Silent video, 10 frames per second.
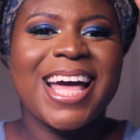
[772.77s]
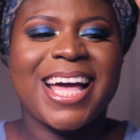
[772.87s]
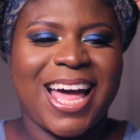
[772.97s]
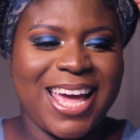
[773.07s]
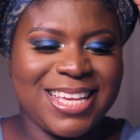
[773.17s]

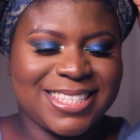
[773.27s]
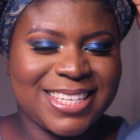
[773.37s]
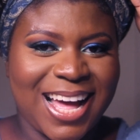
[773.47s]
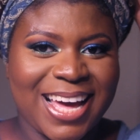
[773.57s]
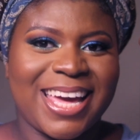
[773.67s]

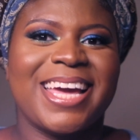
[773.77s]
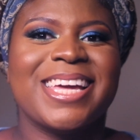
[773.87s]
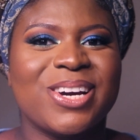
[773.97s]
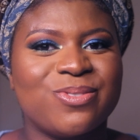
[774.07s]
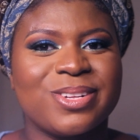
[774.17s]
Guys, I can't
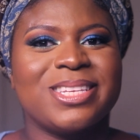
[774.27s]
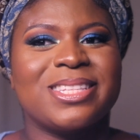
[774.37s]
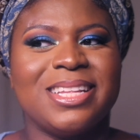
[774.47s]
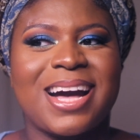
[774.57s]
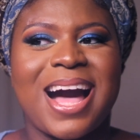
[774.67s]
get over this
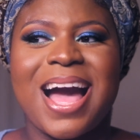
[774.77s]
look.